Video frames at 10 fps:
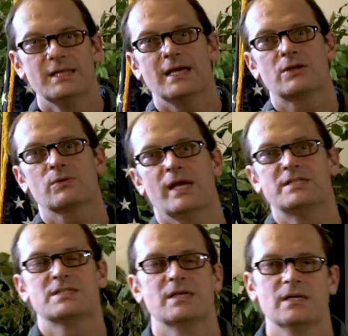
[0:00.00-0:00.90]
that
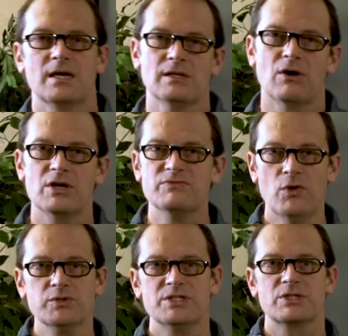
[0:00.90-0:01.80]
creates a large
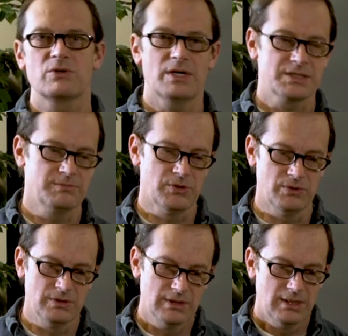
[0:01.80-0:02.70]
voltage across the
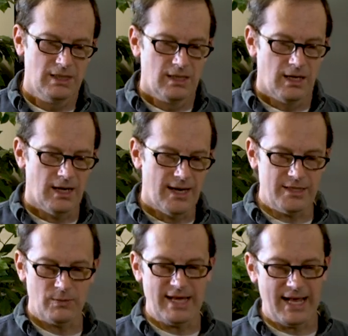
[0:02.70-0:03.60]
pole.
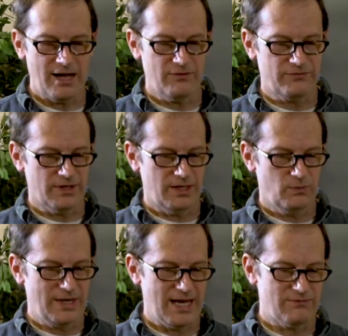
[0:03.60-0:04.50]
And then we have
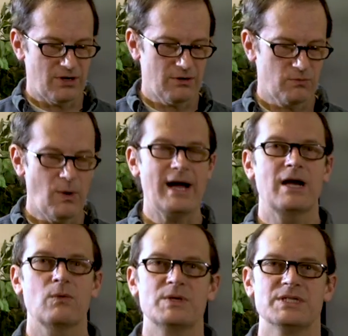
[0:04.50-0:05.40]
our
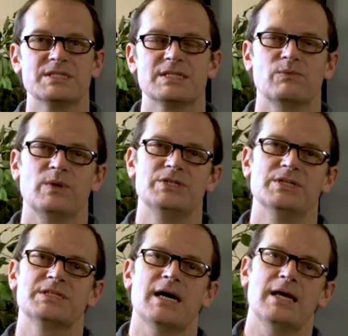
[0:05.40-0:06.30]
wire, which
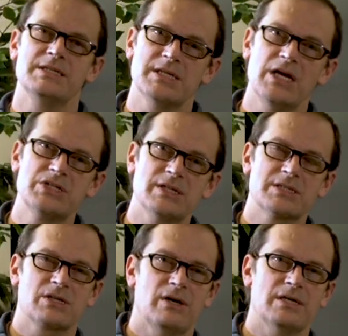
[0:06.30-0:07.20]
is ionization
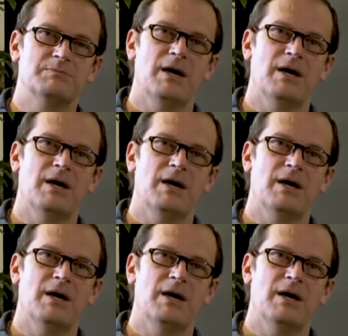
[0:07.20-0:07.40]
that's caused